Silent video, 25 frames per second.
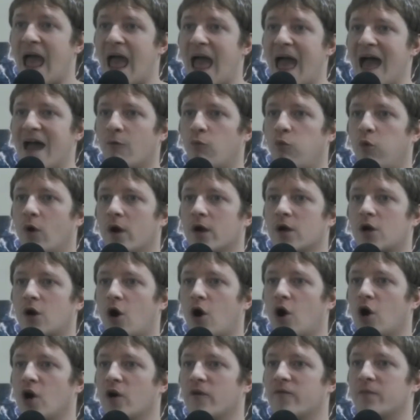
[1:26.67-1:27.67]
add 1
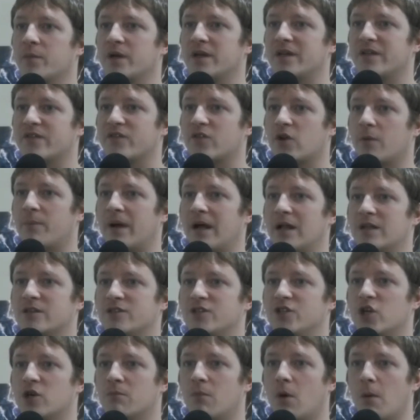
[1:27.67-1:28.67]
card from your discard pile
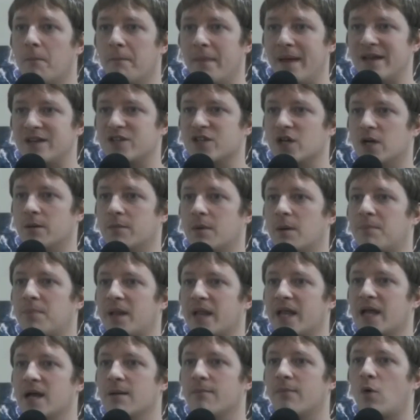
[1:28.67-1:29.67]
to your momentum,
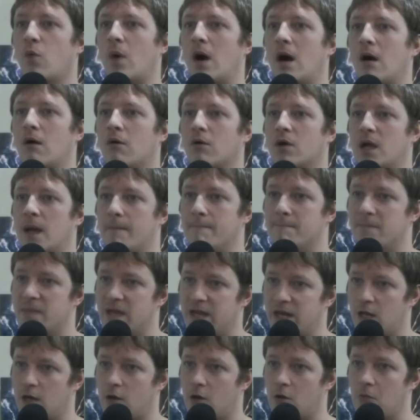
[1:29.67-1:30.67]
playable while
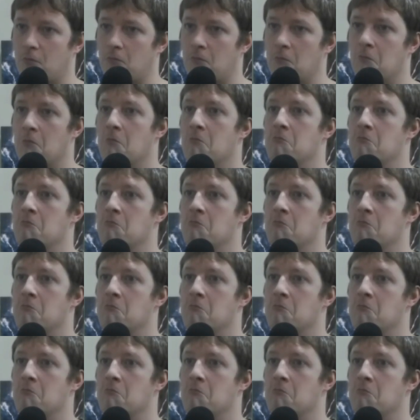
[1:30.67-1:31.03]
committed.